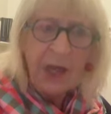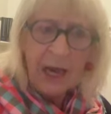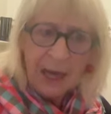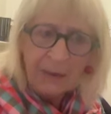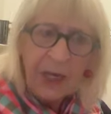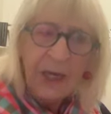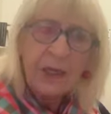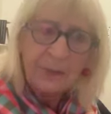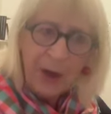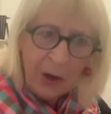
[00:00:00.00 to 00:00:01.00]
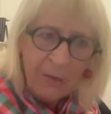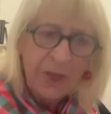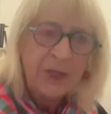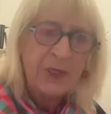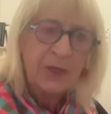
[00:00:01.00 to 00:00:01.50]
Army
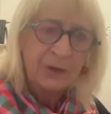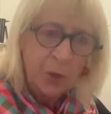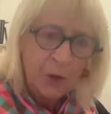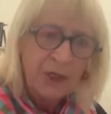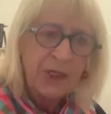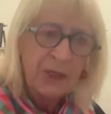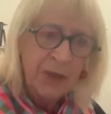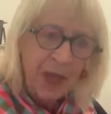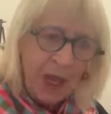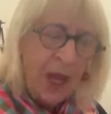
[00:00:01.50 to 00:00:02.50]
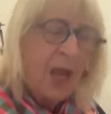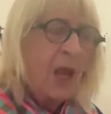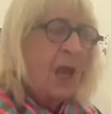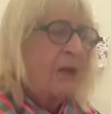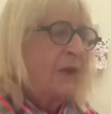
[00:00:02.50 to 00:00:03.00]
experiments that caused his
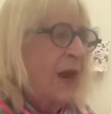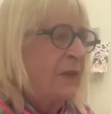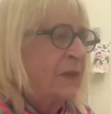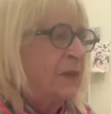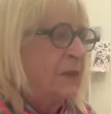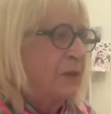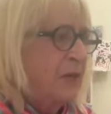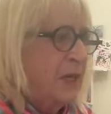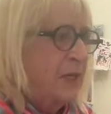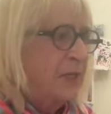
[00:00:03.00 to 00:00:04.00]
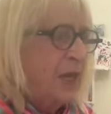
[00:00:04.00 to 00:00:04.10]
father to do this.